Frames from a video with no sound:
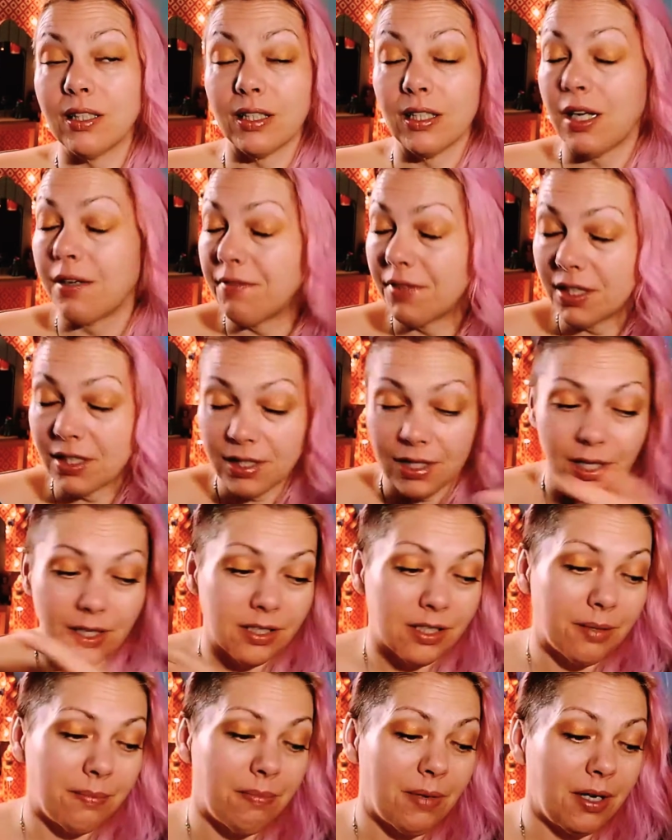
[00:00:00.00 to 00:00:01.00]
I definitely saw
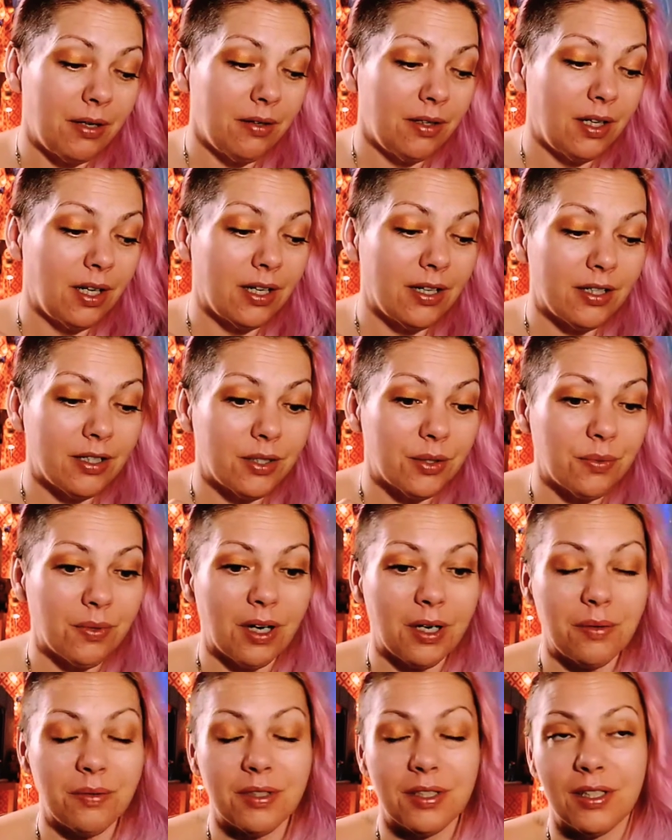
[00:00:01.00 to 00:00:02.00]
some mountain lions when
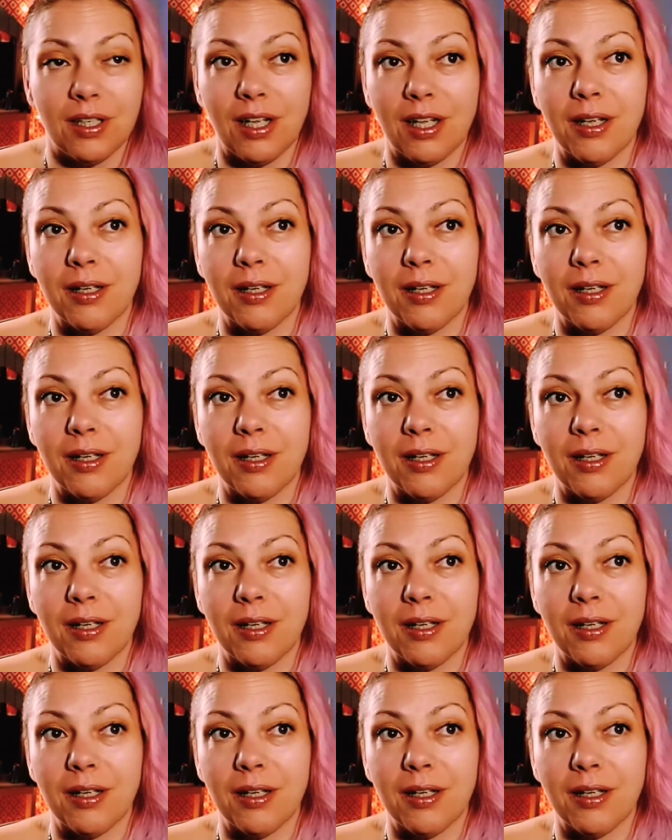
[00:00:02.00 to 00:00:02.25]
I was